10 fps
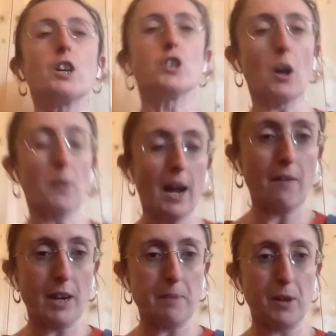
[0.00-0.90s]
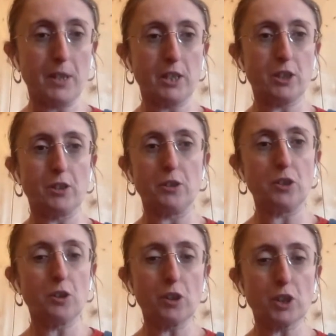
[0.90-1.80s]
don't have anybody to
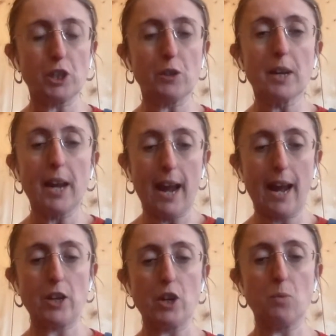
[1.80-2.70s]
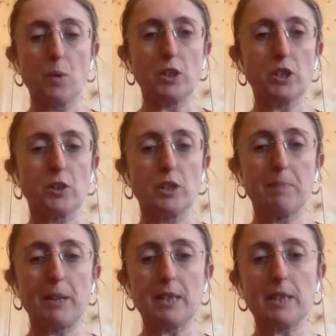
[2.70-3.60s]
talk to and you want to
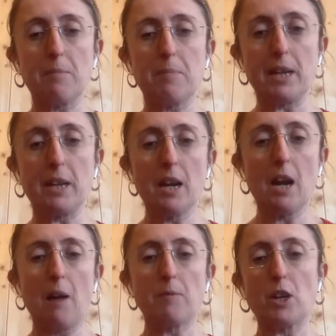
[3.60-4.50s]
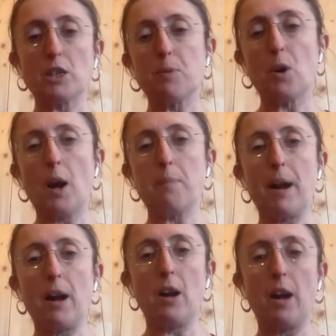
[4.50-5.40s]
speak to somebody, I'm going to put up
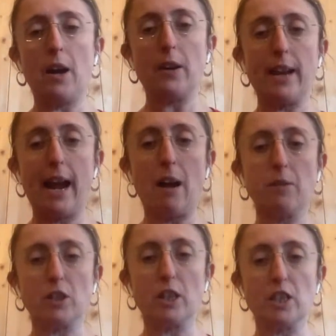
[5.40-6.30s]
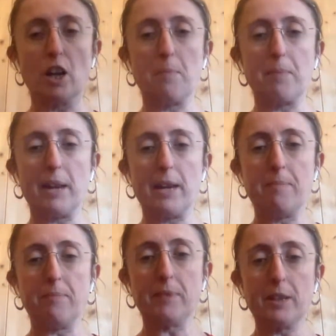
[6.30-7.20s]
now, I'm just going to type it
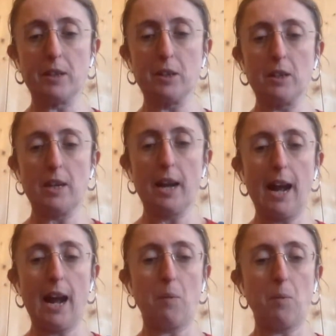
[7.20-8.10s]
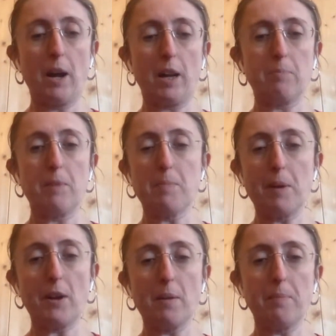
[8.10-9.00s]
in, our work
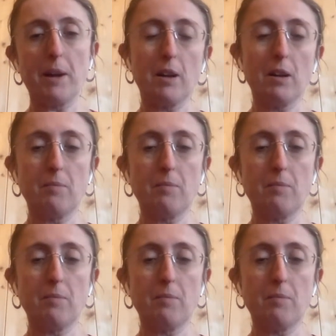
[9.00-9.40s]
mobile number.